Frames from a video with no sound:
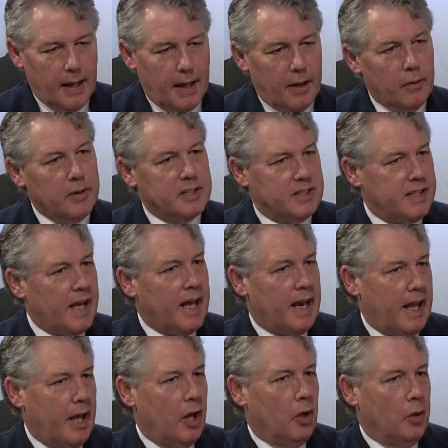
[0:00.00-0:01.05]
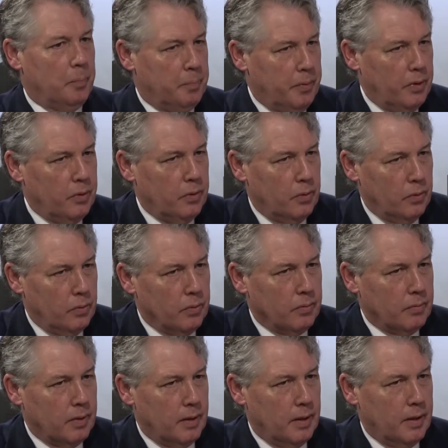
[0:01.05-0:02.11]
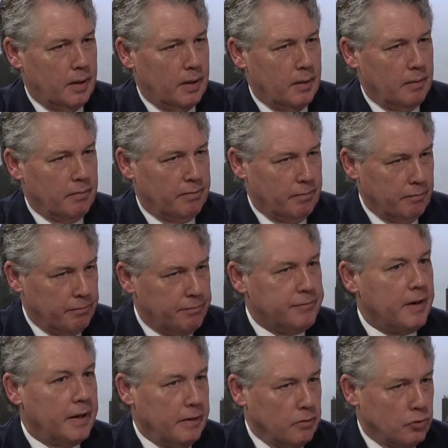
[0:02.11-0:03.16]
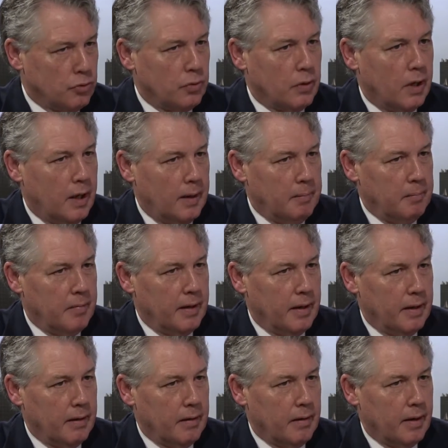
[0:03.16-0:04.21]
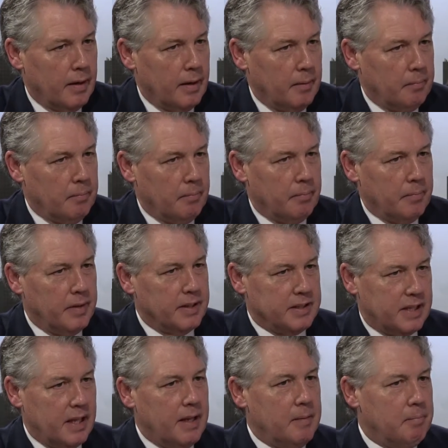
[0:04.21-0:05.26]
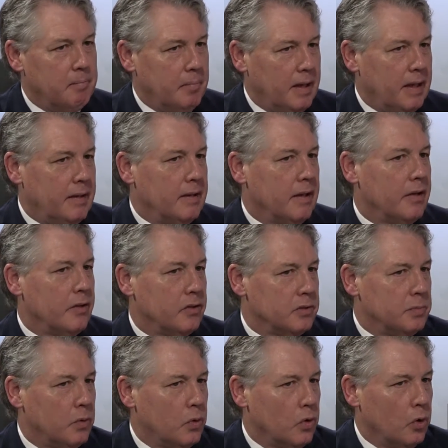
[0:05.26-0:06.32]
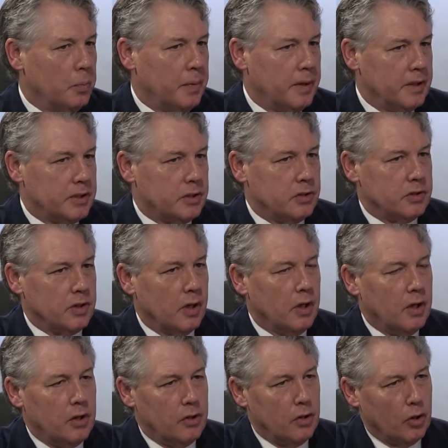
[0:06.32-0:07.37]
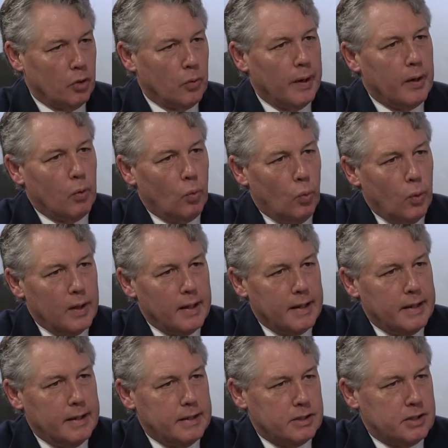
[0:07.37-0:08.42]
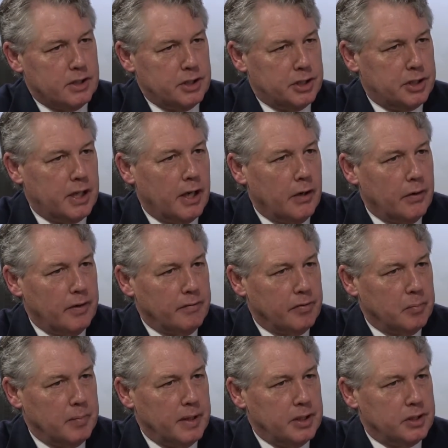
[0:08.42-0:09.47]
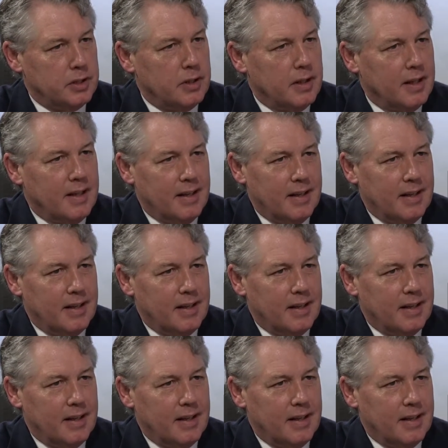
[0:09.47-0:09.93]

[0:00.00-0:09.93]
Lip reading: How does that help you fight crime then? Does it mean that there's more openness, there's a greater willingness to share information